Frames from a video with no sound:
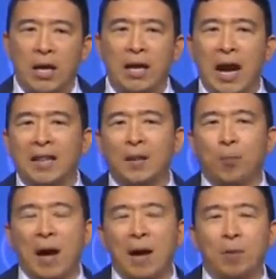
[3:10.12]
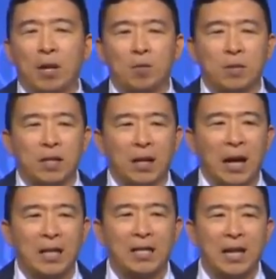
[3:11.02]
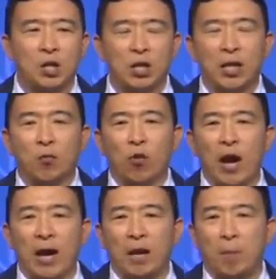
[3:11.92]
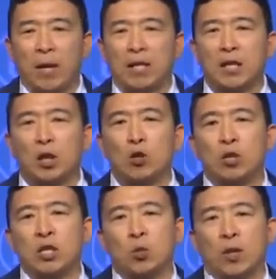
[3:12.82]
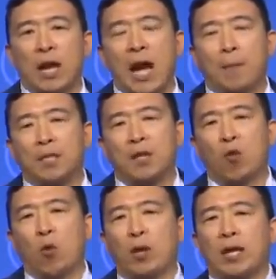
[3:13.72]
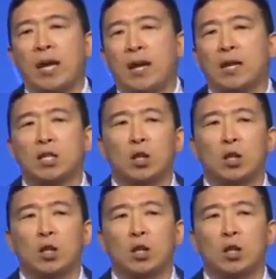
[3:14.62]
he got the problems essentially right, but his solutions were the opposite of what we need.